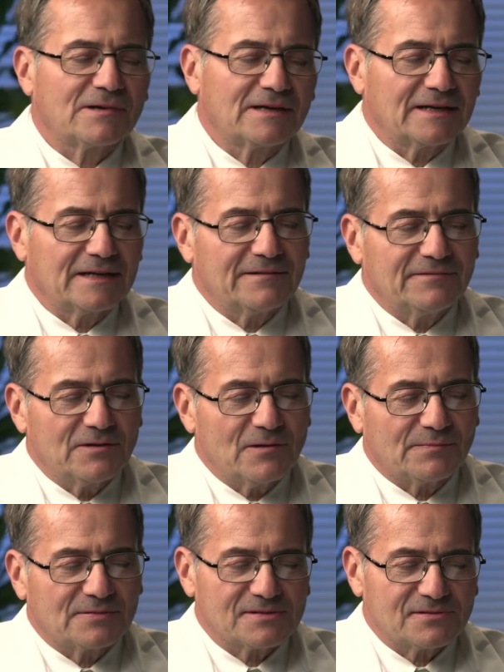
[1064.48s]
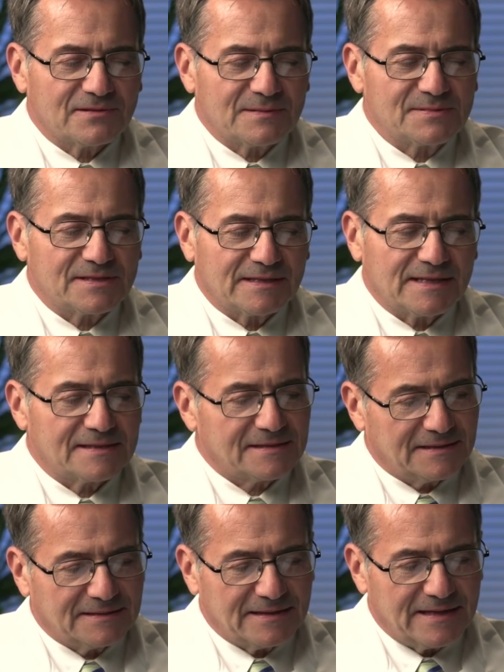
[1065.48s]
If there was, you would need to
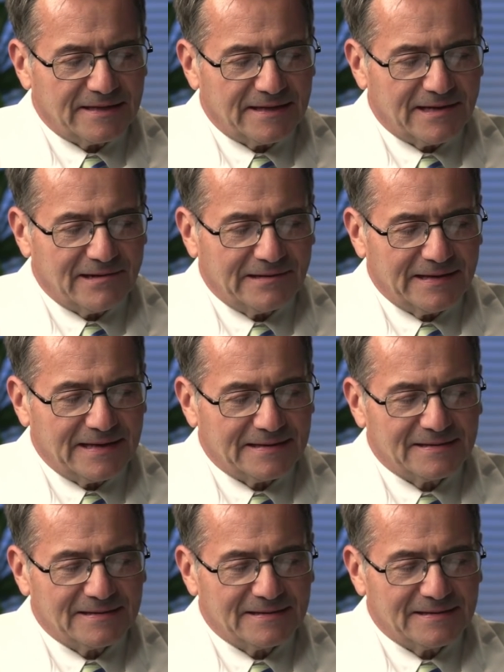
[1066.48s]
go on further for a